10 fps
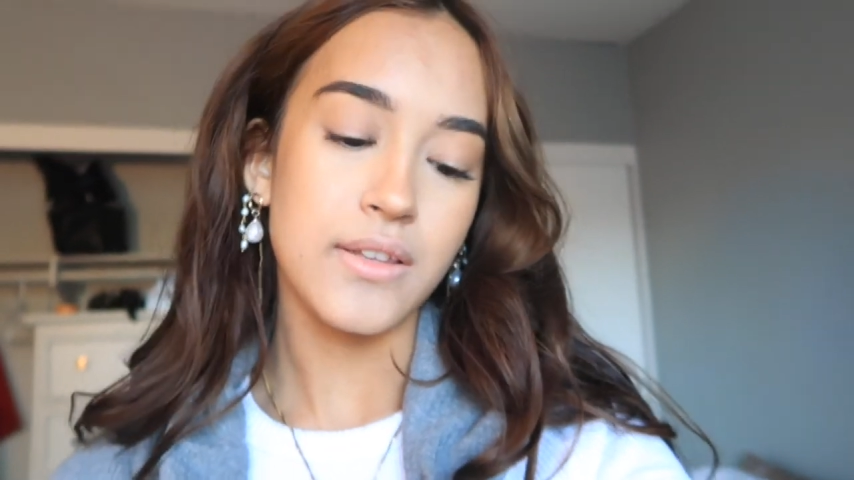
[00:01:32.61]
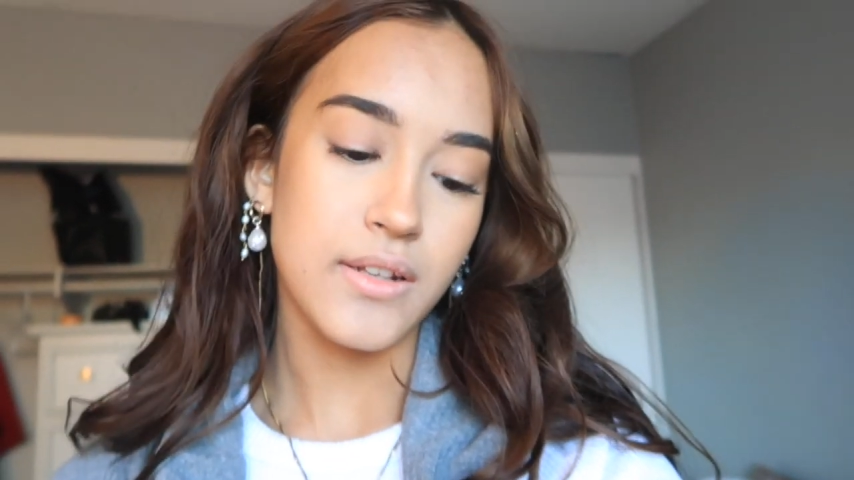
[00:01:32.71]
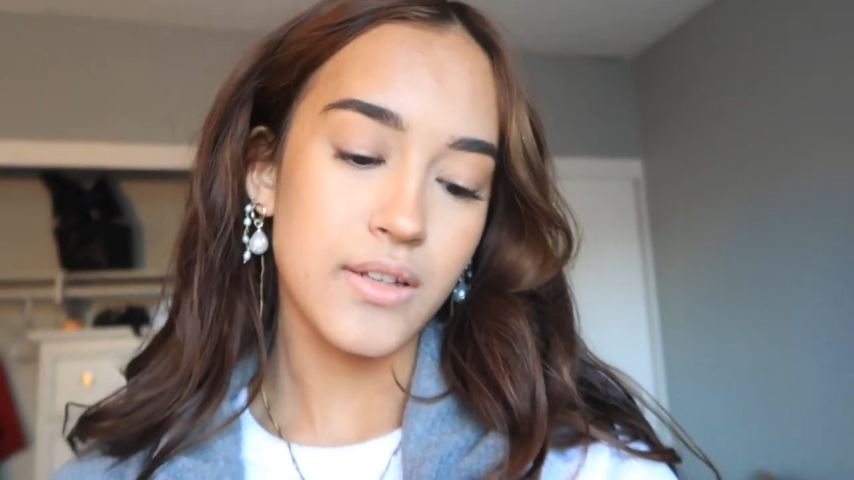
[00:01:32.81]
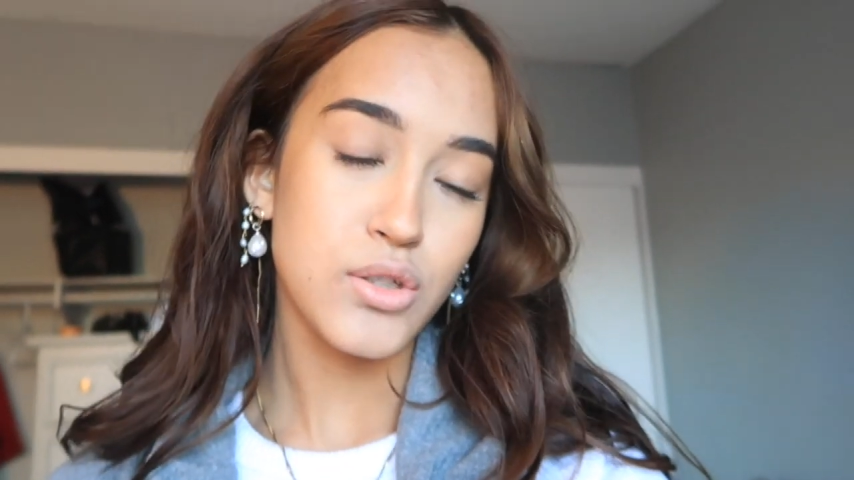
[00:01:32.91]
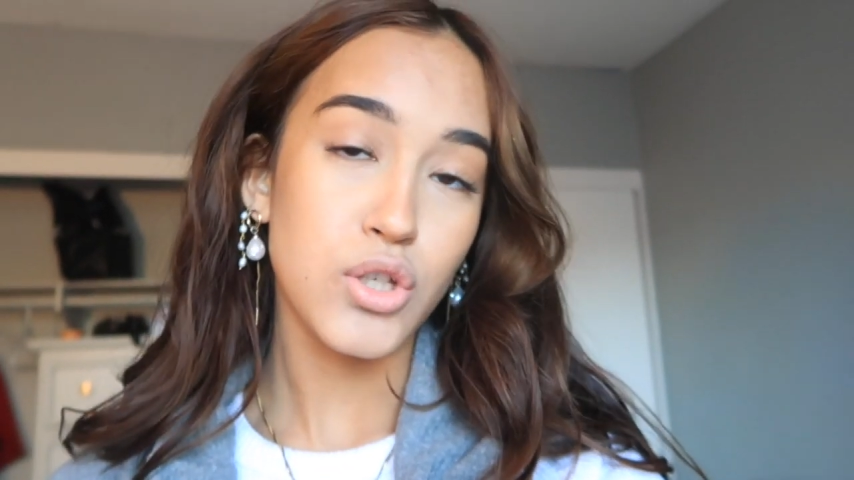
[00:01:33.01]

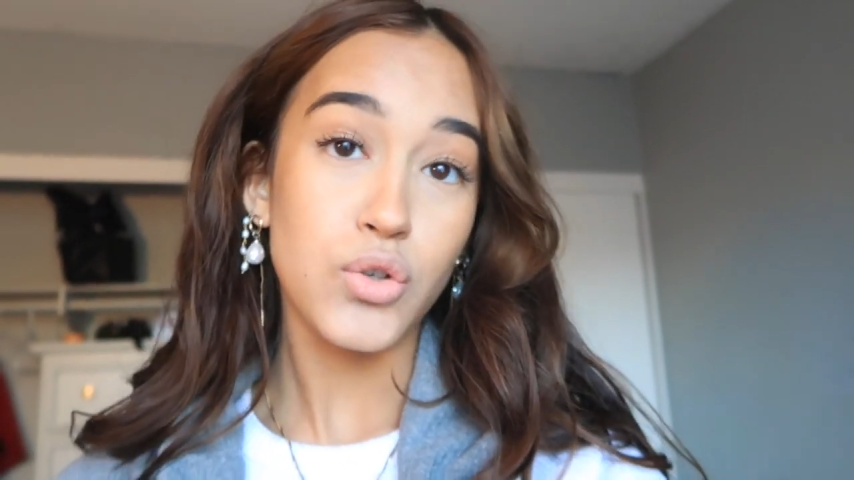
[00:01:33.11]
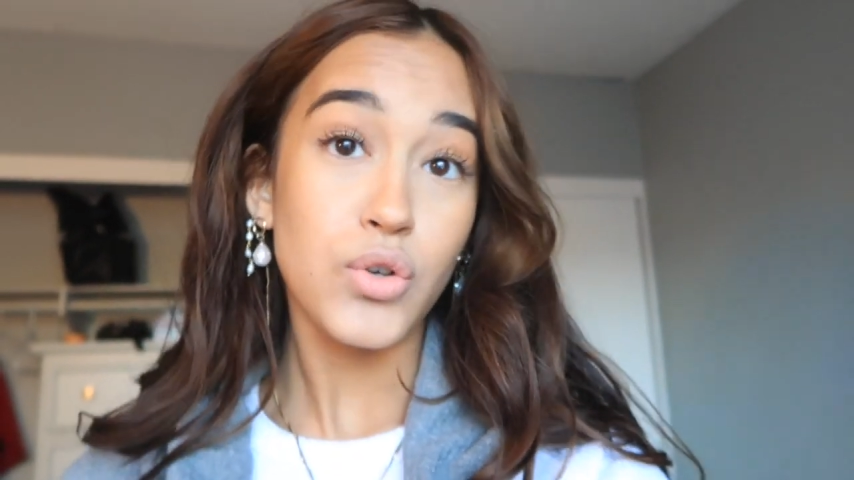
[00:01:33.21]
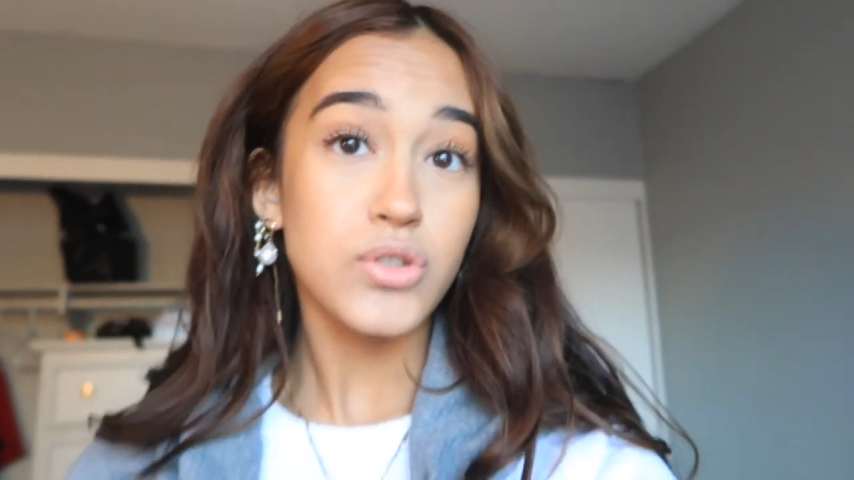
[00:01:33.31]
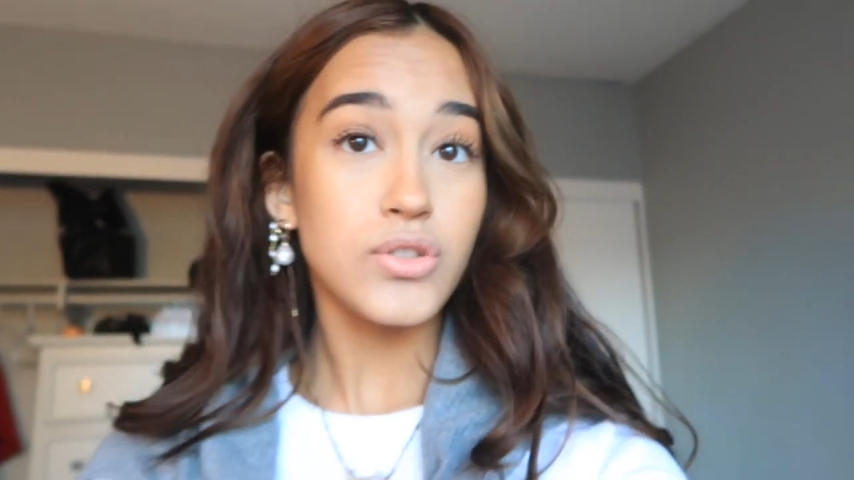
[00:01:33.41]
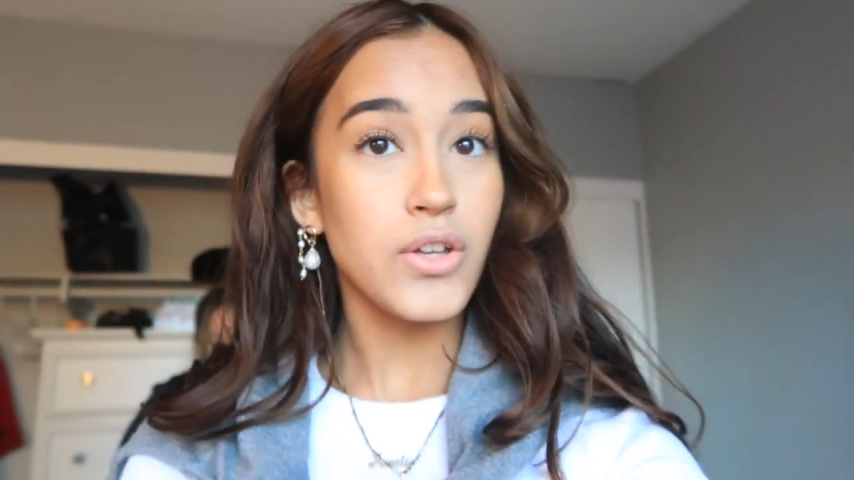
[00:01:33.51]
then I'll see you
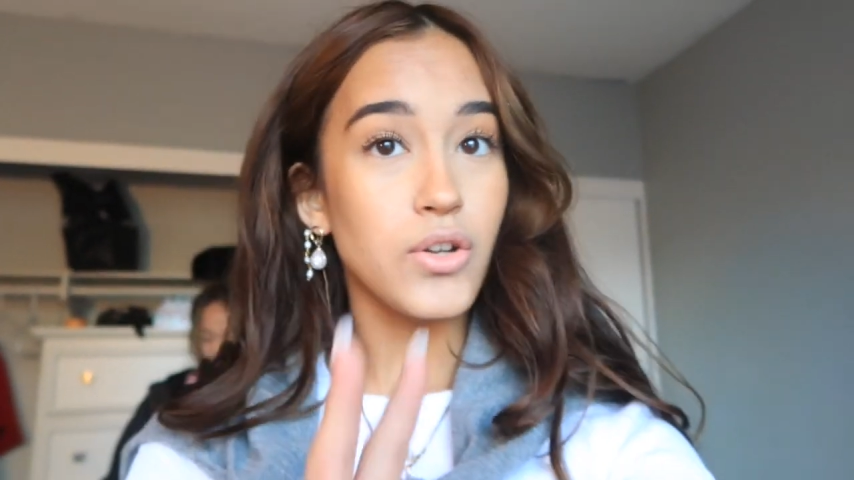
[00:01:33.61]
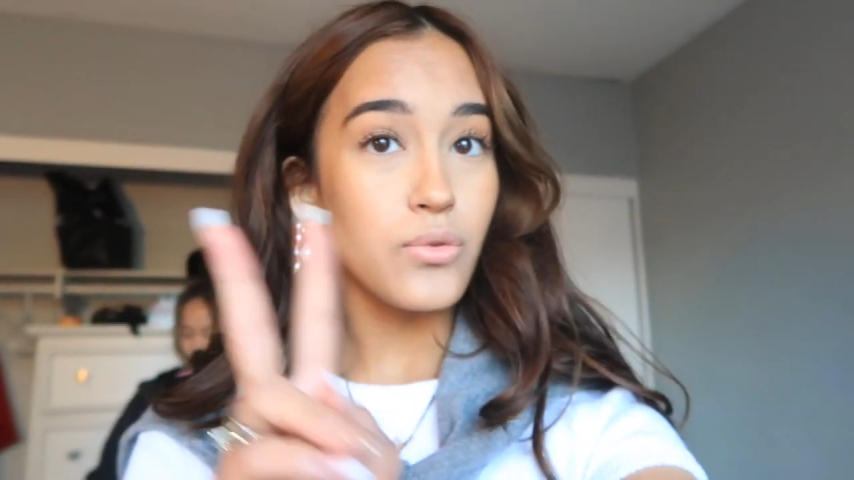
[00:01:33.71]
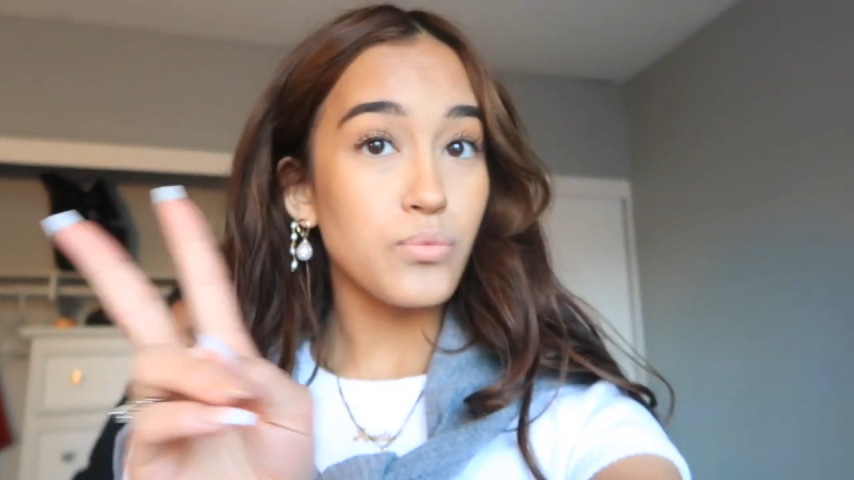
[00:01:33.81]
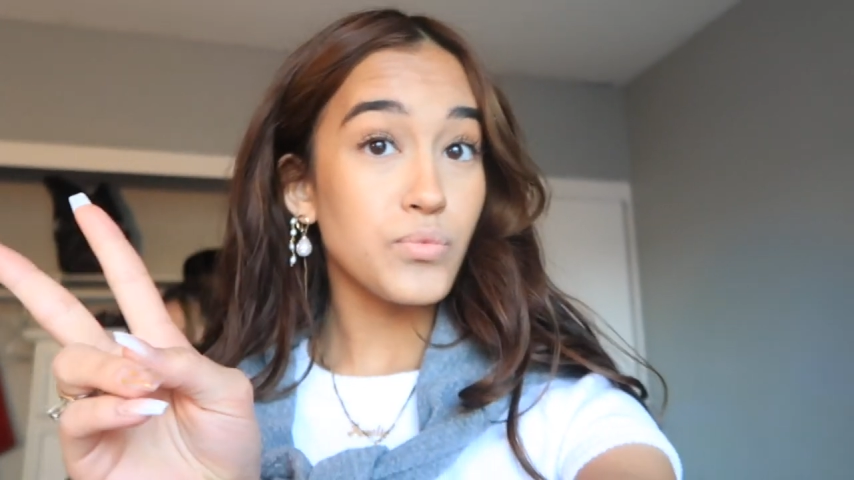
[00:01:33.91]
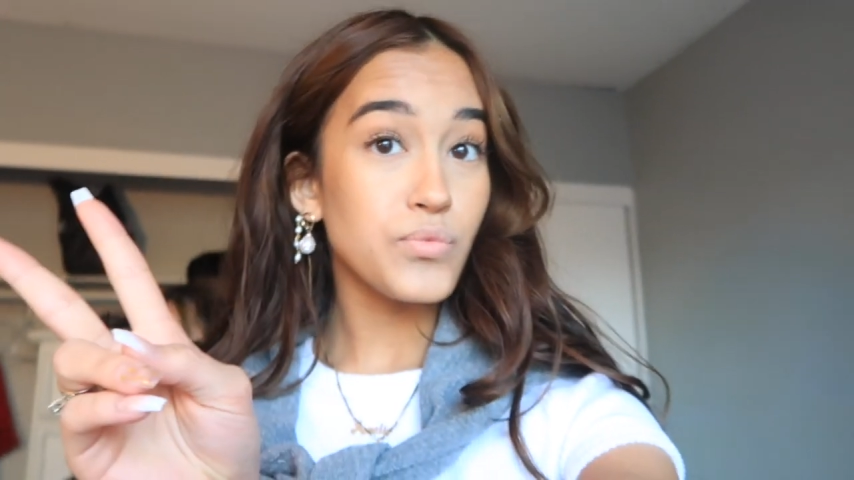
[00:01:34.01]
guys later.